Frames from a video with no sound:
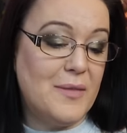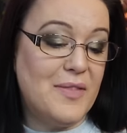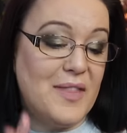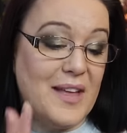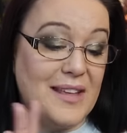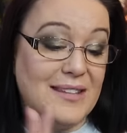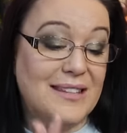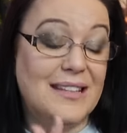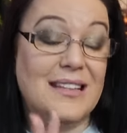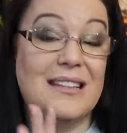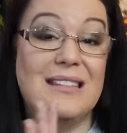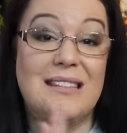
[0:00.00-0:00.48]
And
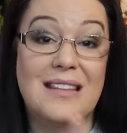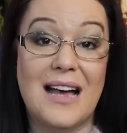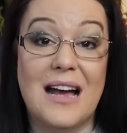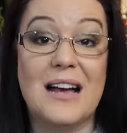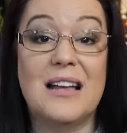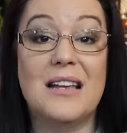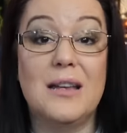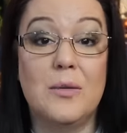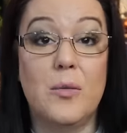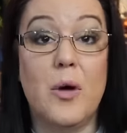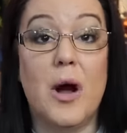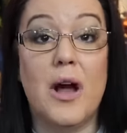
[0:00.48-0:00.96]
that's
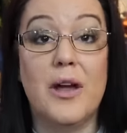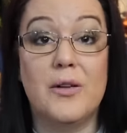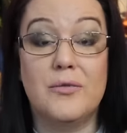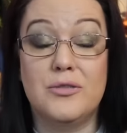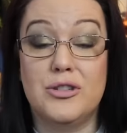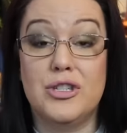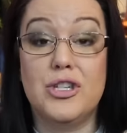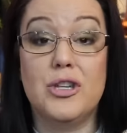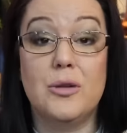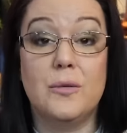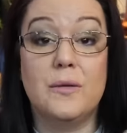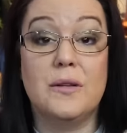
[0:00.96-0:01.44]
exactly what I
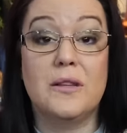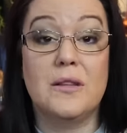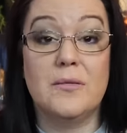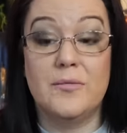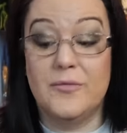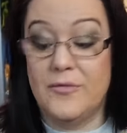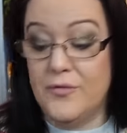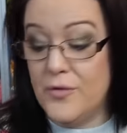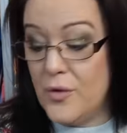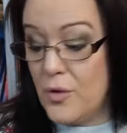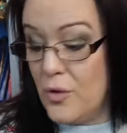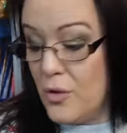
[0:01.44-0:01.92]
would use them
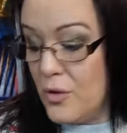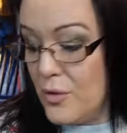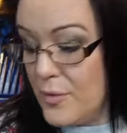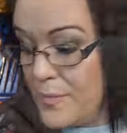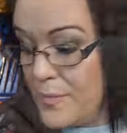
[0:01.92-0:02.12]
for.